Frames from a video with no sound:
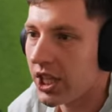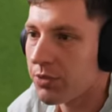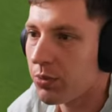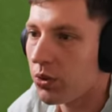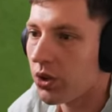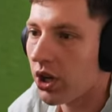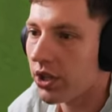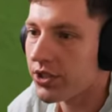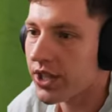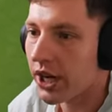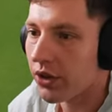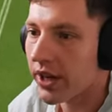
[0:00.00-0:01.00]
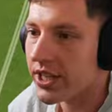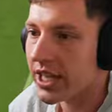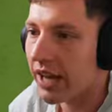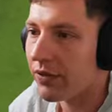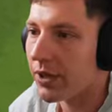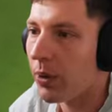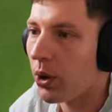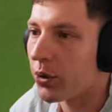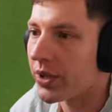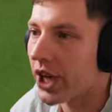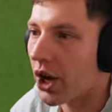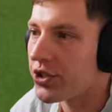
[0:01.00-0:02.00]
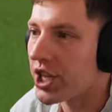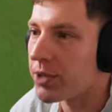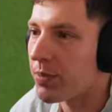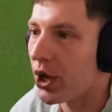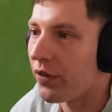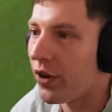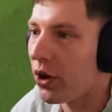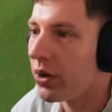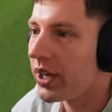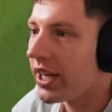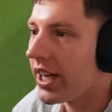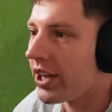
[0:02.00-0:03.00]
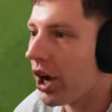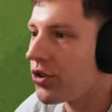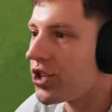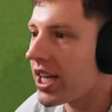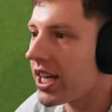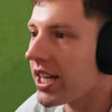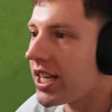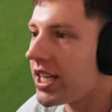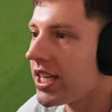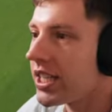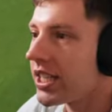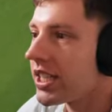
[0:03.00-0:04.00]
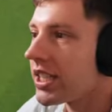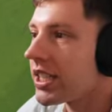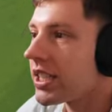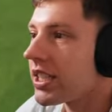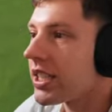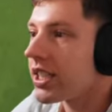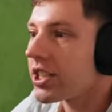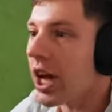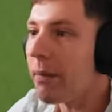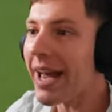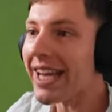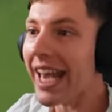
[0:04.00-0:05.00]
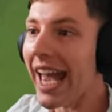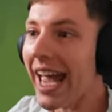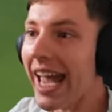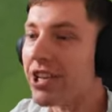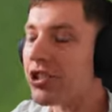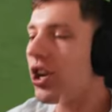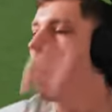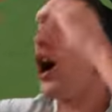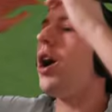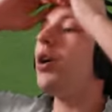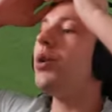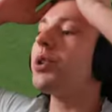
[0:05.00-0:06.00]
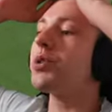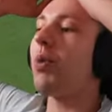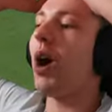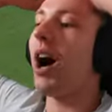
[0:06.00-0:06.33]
Nice ball, Collins. Alcaraz. Lovely ball to Edozie. It's beautiful. Edozie. Dominguez! No, it's